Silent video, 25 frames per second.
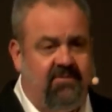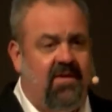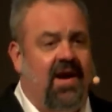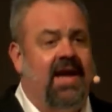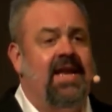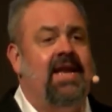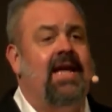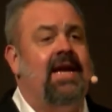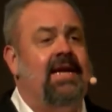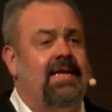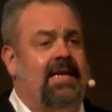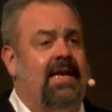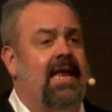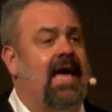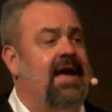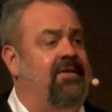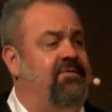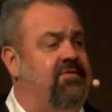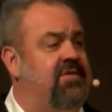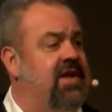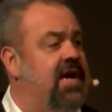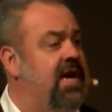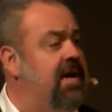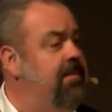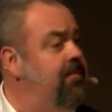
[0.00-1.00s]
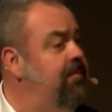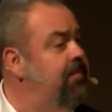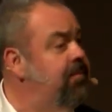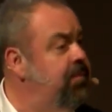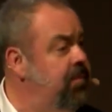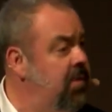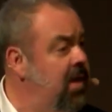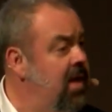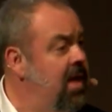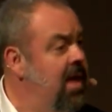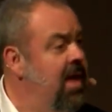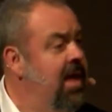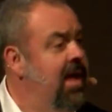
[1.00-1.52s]
finite lifetime.
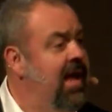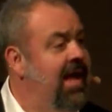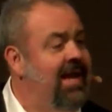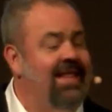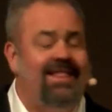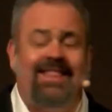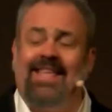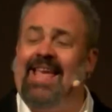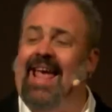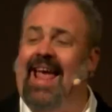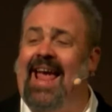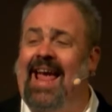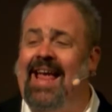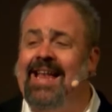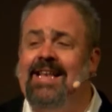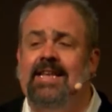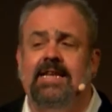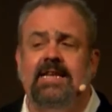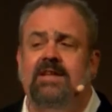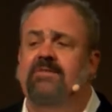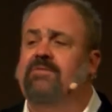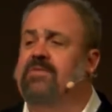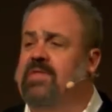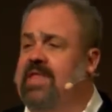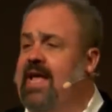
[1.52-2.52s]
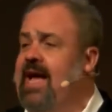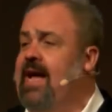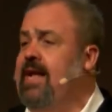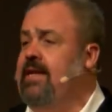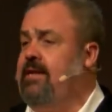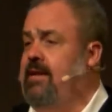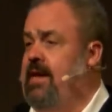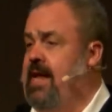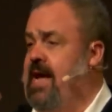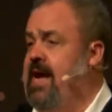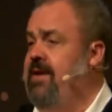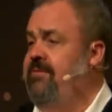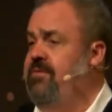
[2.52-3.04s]
And at the end of
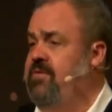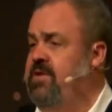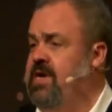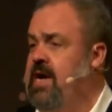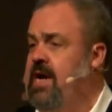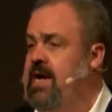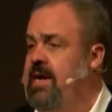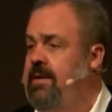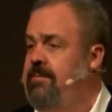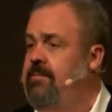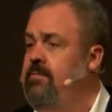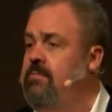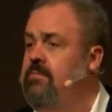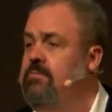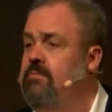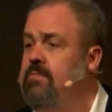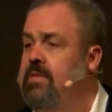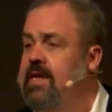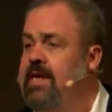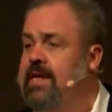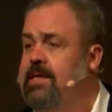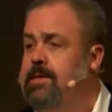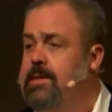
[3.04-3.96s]
that lifetime,